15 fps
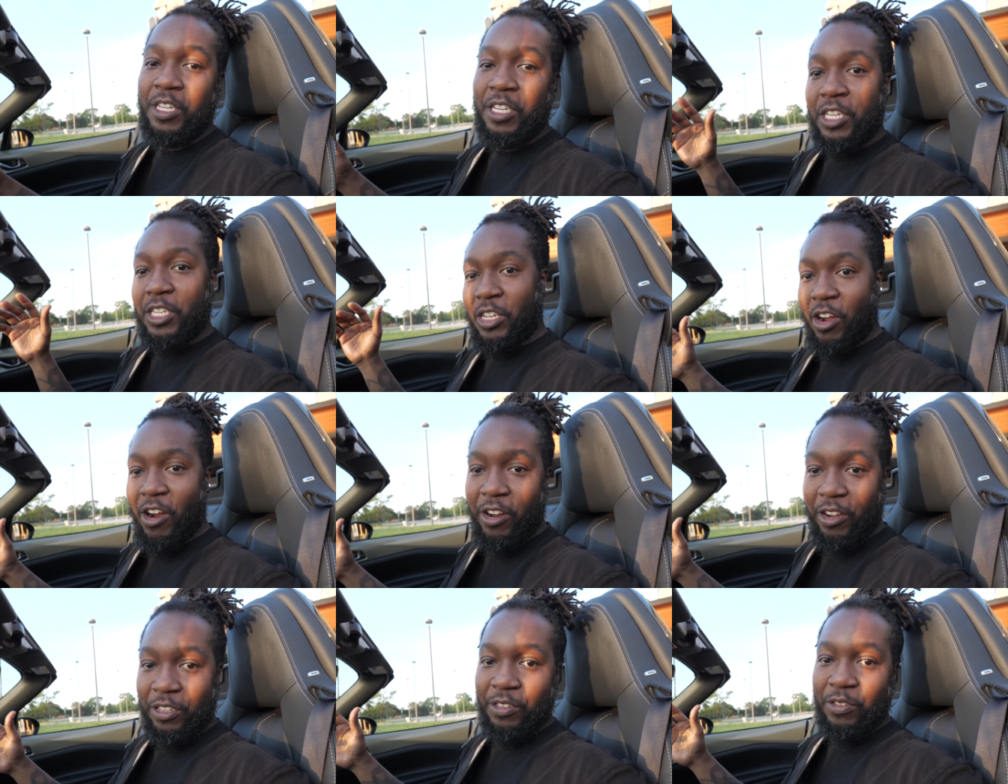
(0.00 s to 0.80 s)
It's
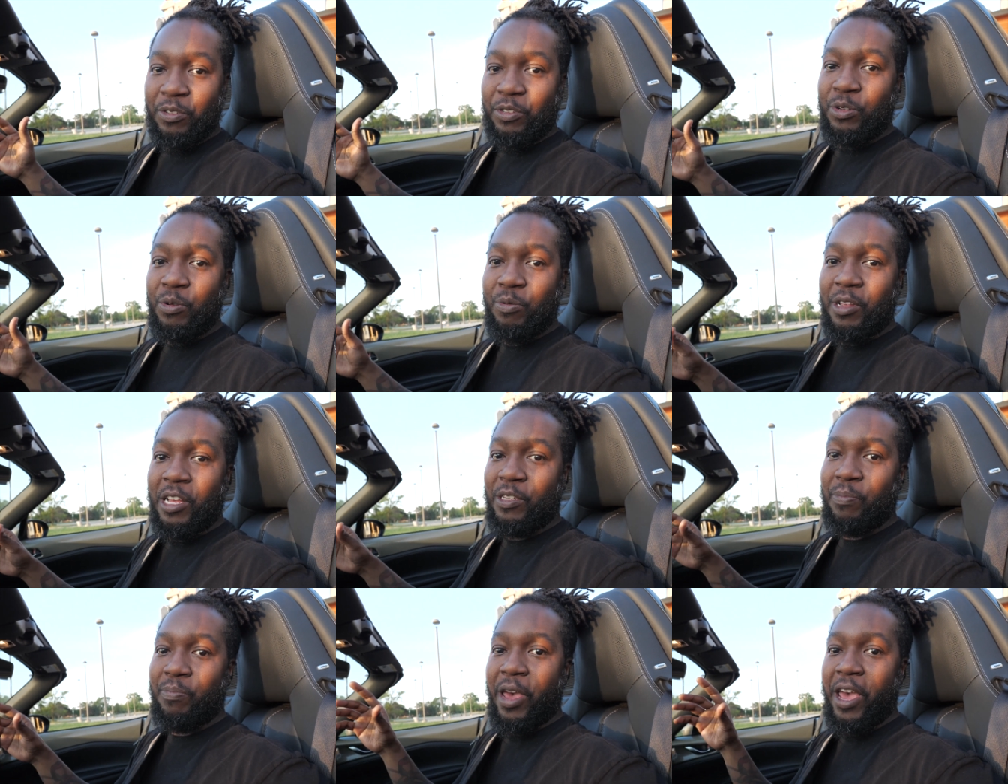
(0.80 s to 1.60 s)
hard because YouTube
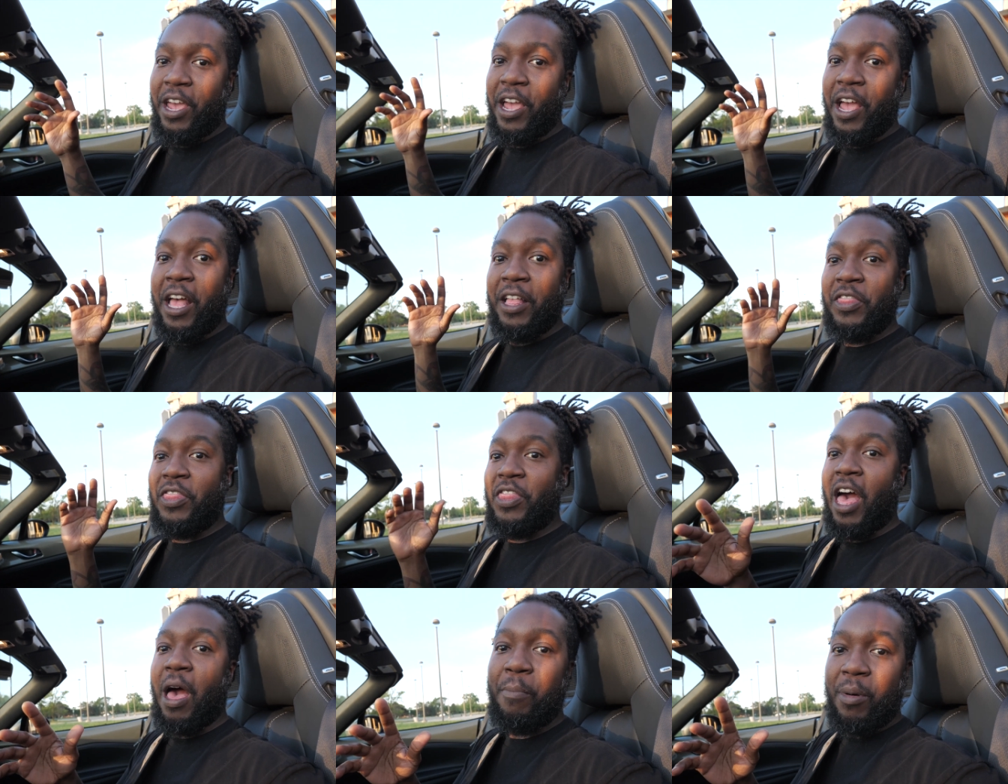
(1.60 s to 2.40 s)
doesn't pay
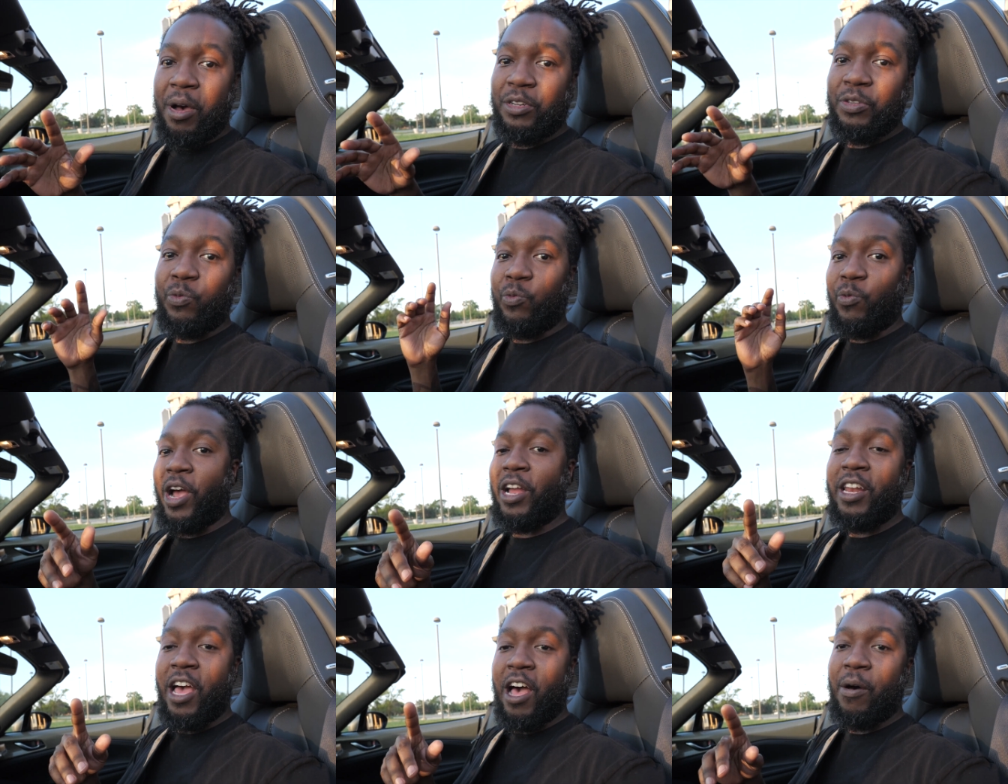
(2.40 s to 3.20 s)
that much
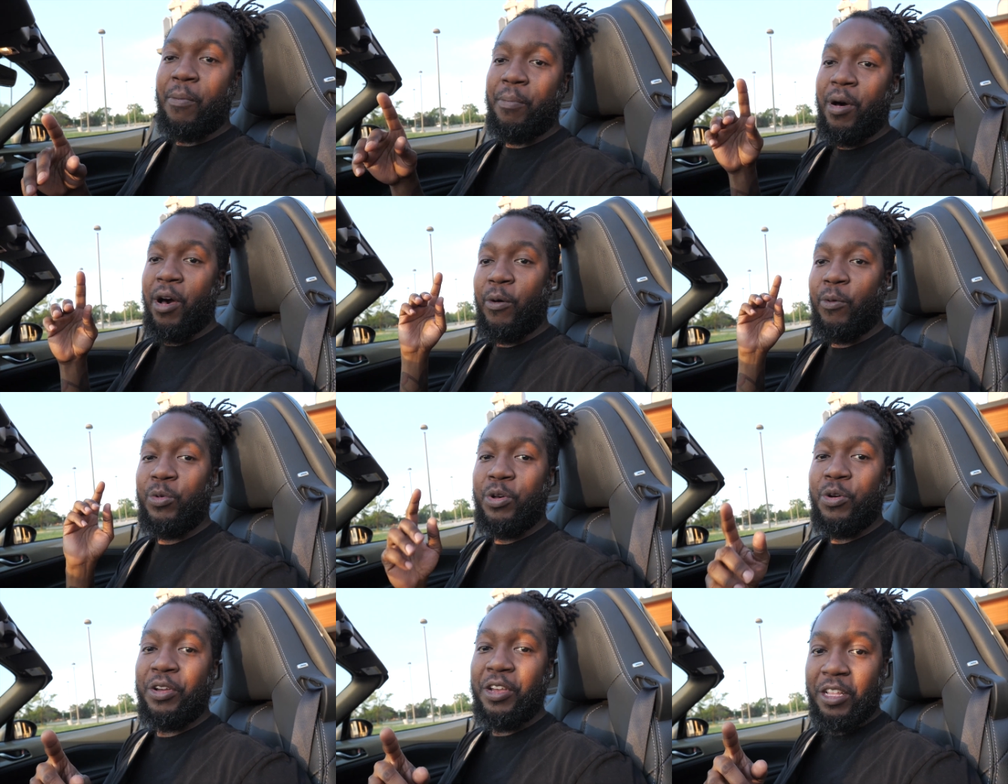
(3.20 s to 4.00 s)
right now, but
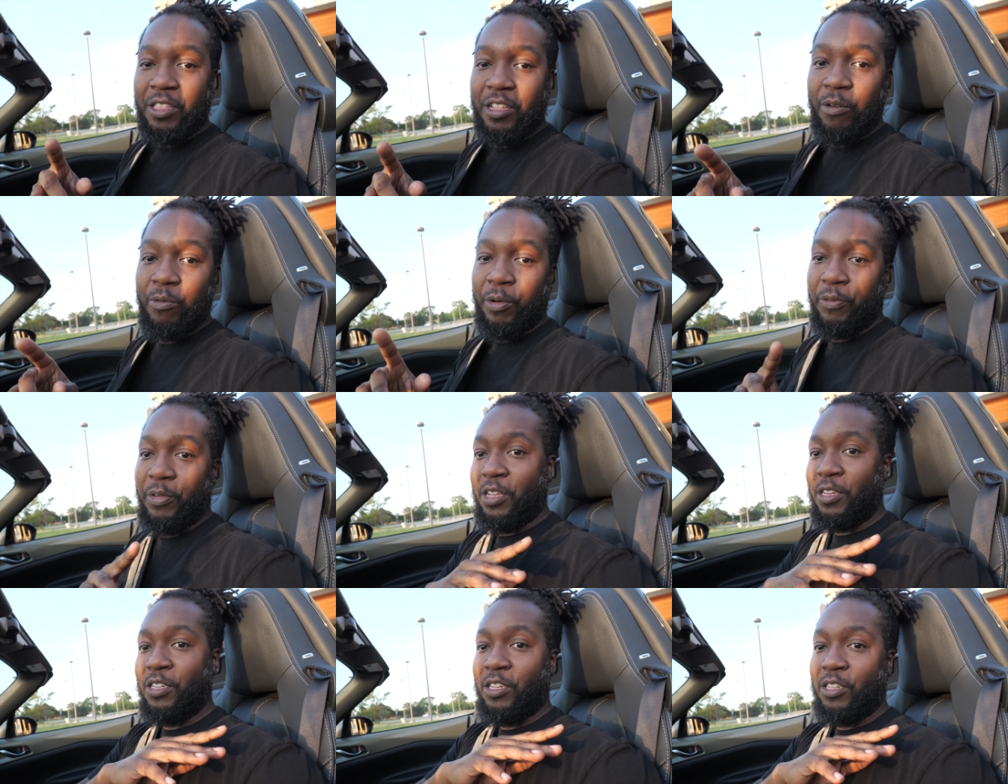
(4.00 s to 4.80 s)
we'll get there where we
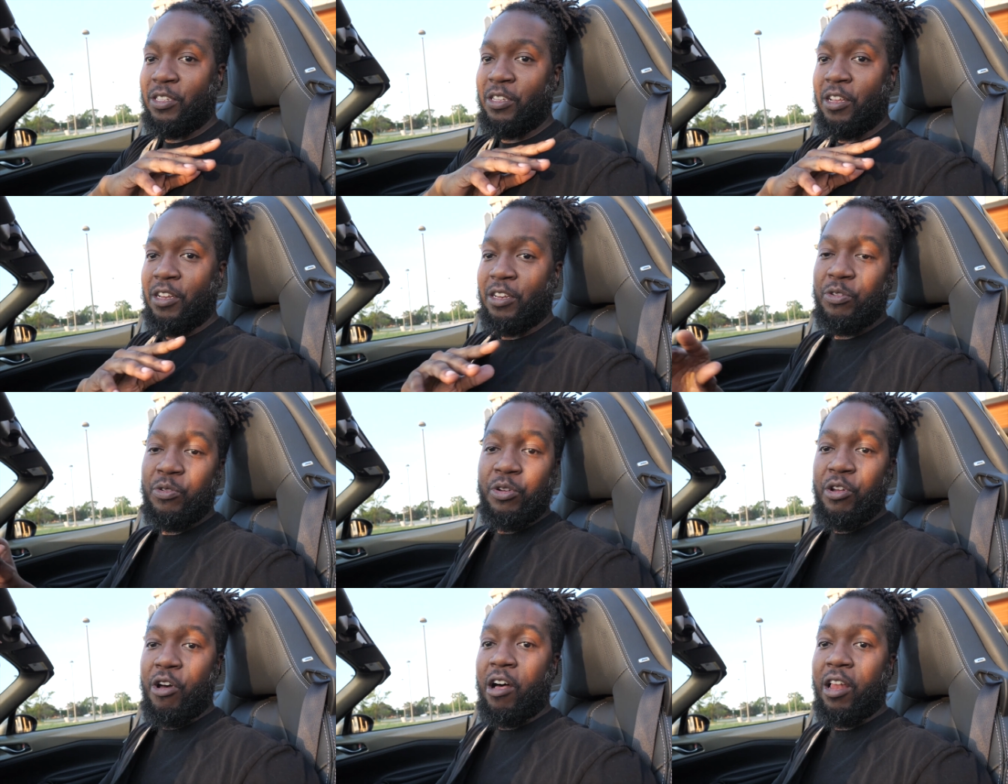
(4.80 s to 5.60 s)
can just do
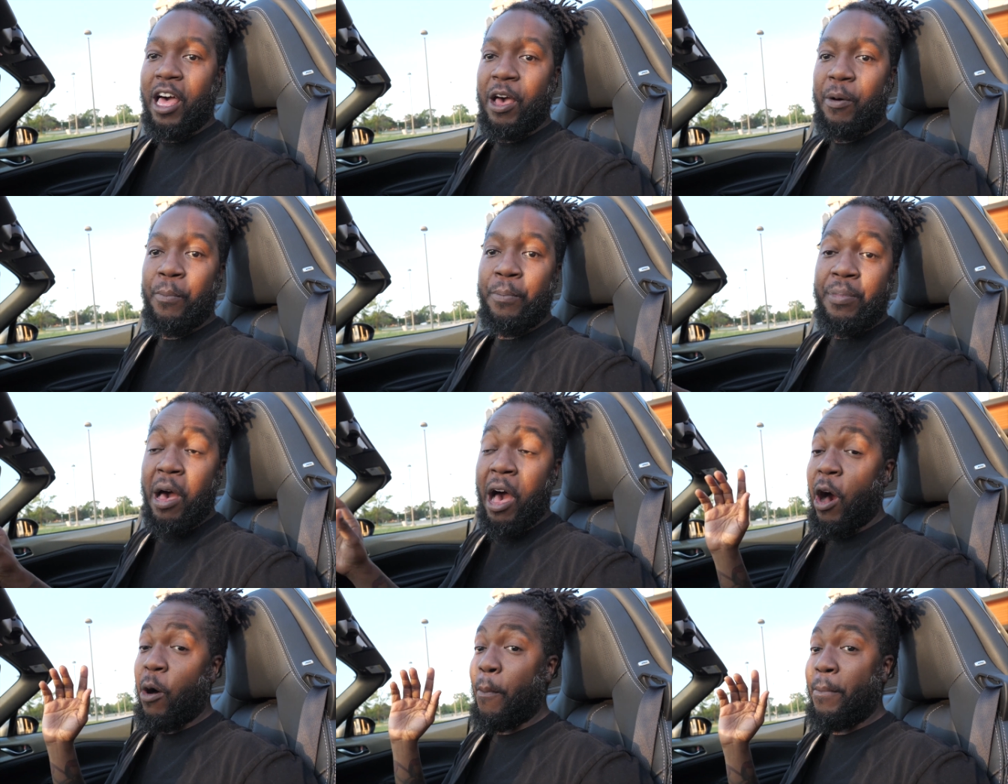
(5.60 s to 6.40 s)
an
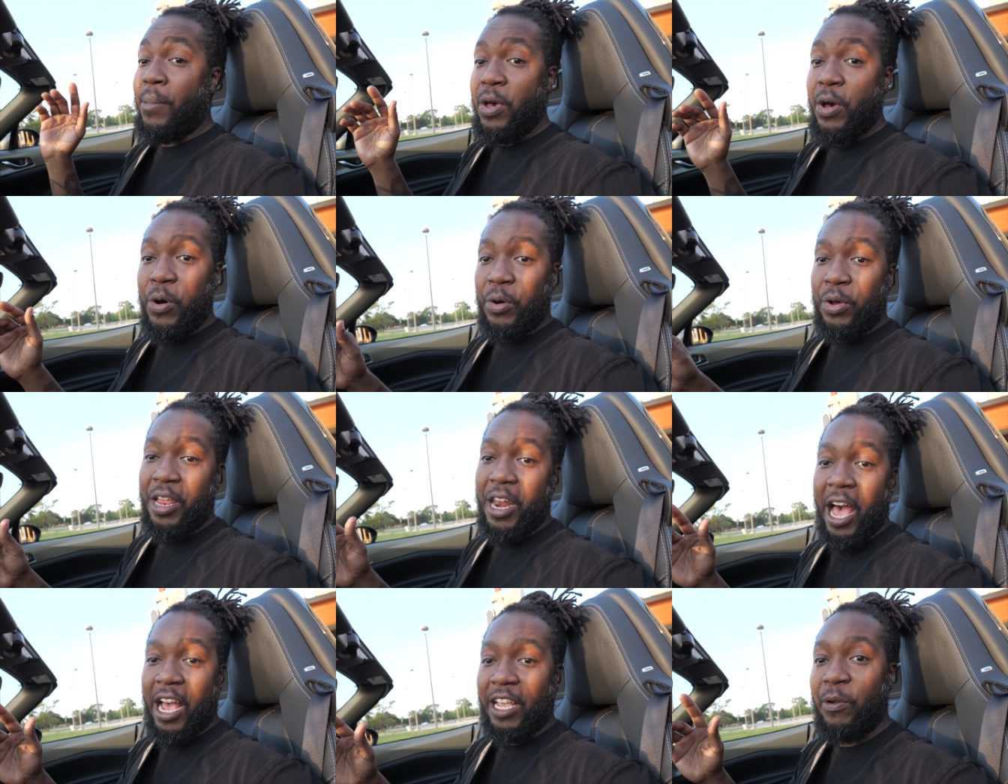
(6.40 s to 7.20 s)
all-out build, and
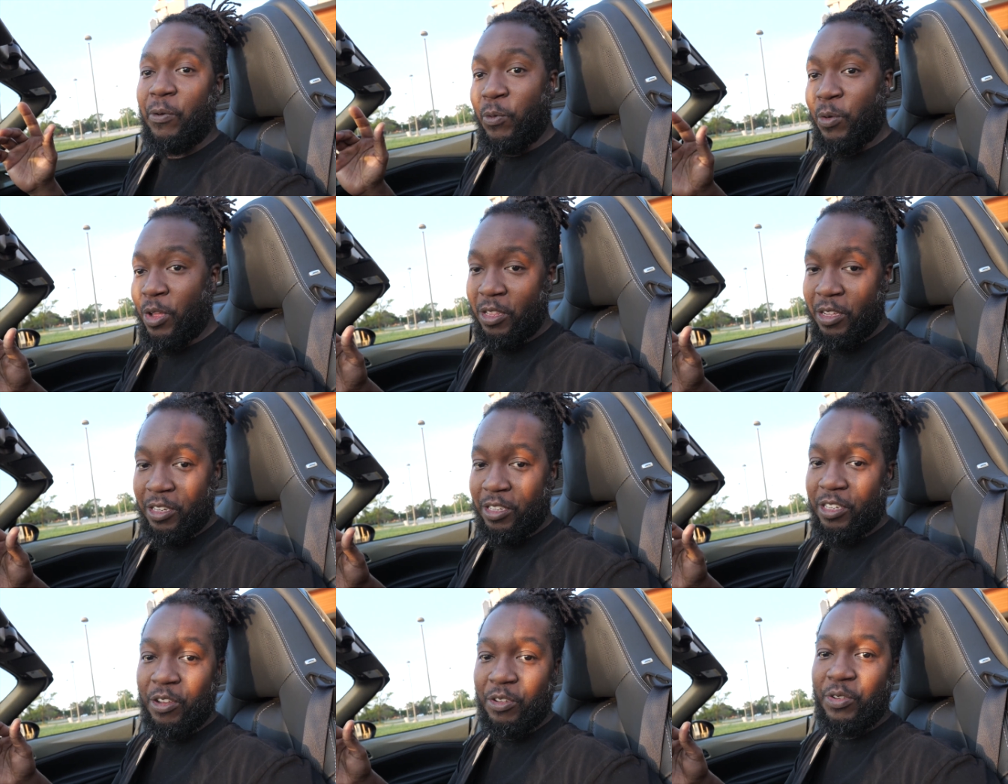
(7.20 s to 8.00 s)
I can really
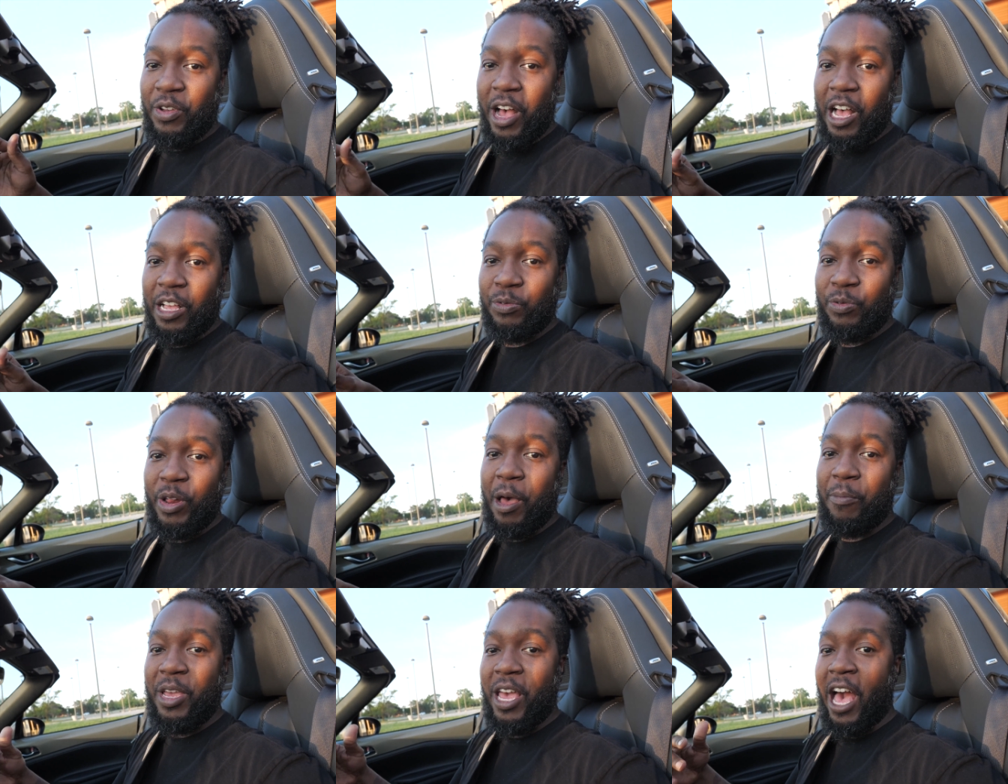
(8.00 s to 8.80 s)
show you guys what
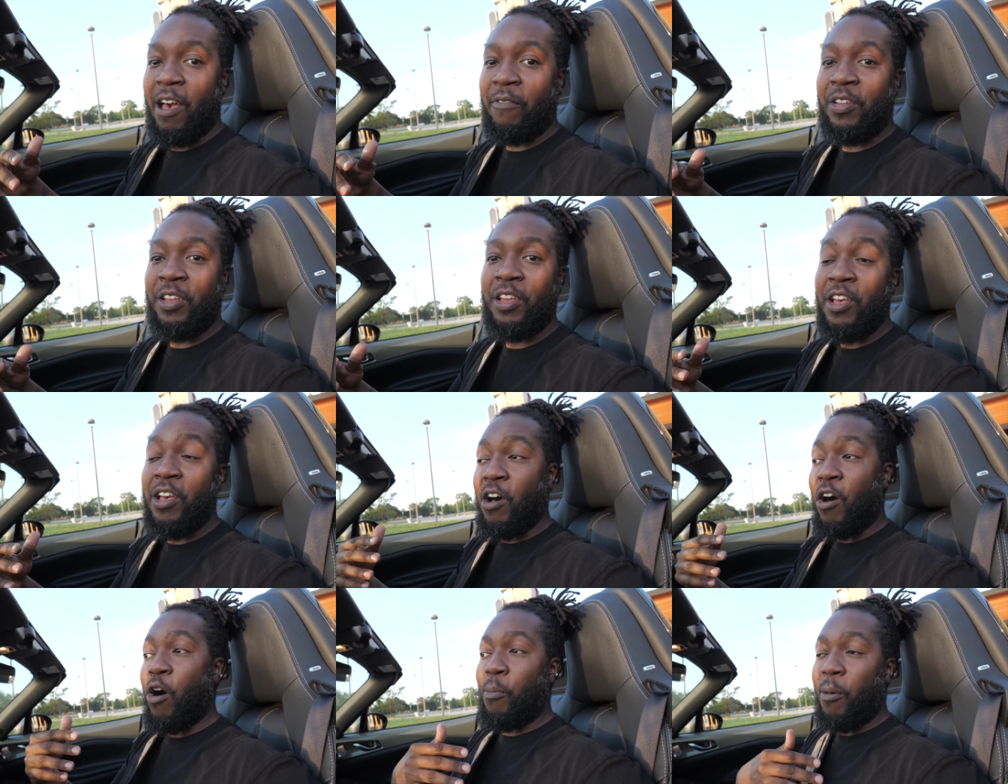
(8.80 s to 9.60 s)
I be having
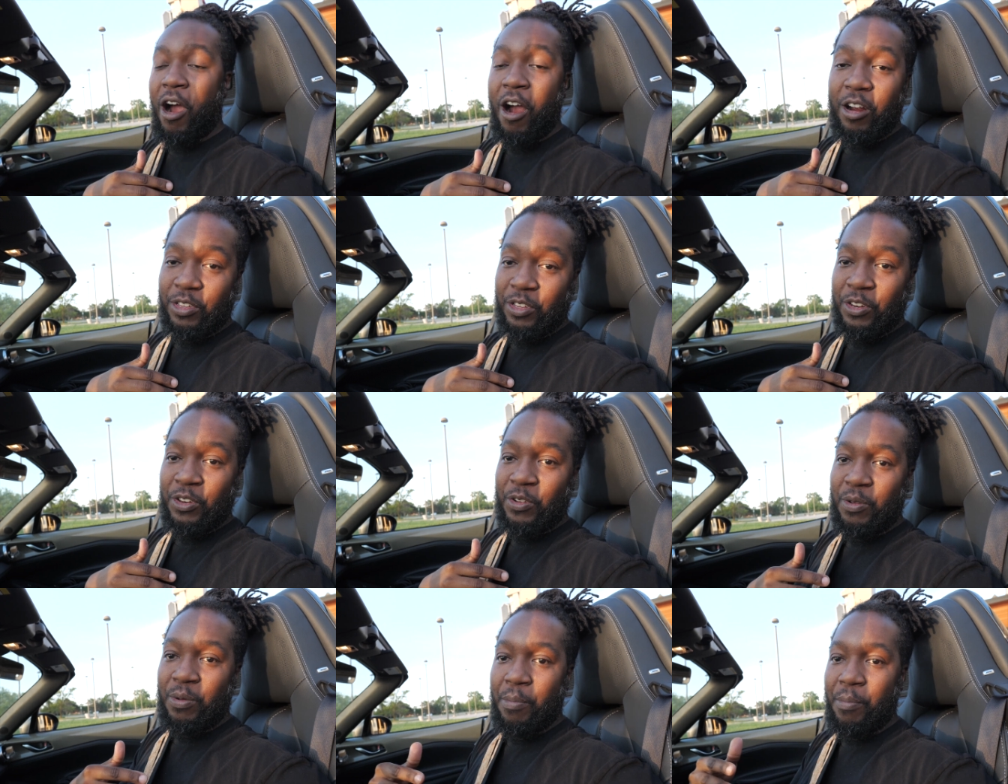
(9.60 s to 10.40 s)
on my heart to
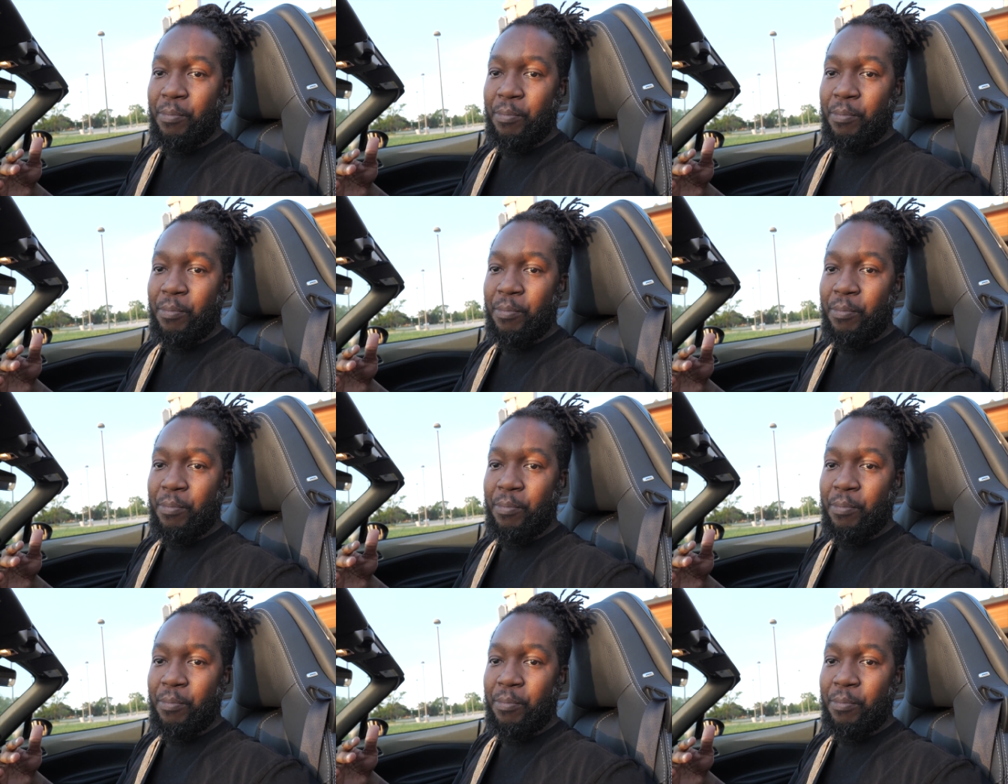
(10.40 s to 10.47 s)
do.